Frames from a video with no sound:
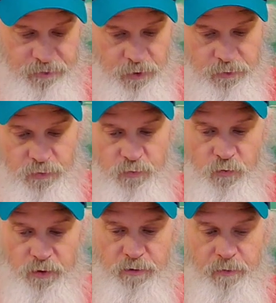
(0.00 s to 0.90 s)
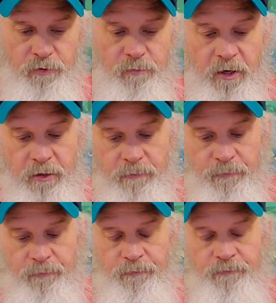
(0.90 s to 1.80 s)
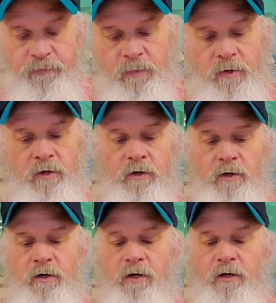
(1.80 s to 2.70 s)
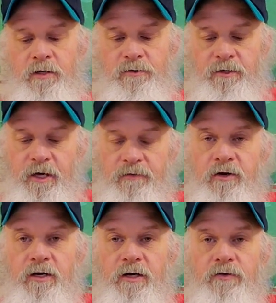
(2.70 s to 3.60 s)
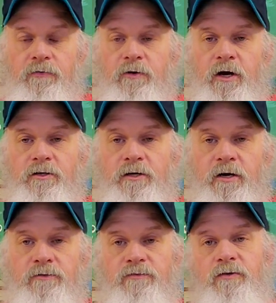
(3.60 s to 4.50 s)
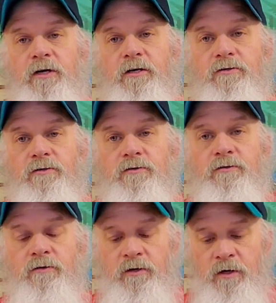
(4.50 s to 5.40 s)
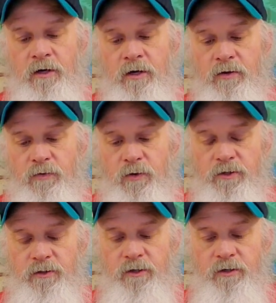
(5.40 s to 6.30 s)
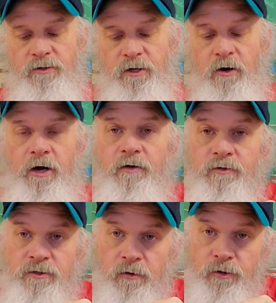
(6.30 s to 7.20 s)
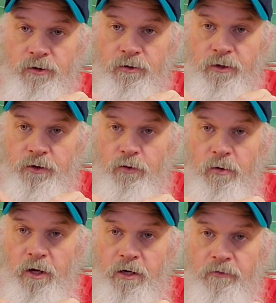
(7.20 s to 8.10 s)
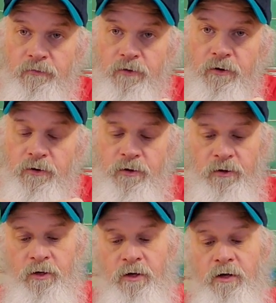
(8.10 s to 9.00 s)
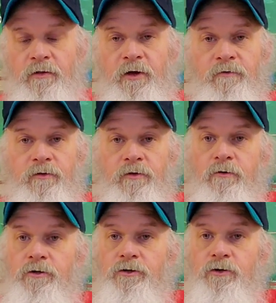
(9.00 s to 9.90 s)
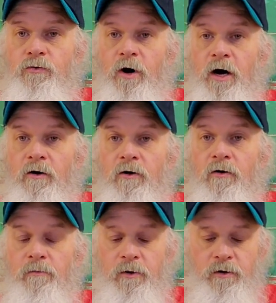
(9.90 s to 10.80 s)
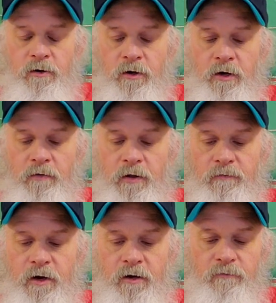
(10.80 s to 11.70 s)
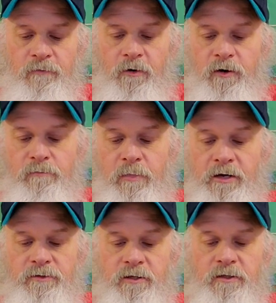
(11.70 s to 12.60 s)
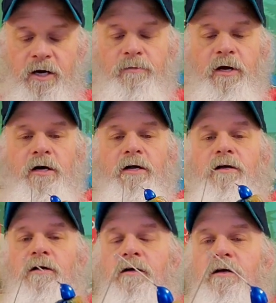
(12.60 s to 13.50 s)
chosen one spinnerbait, and that's the KVD 3/8 ounce Finesse. The reason is they all have this number 2 nickel blade in the front. They have a 32 wire on them. They've got a very basic type head.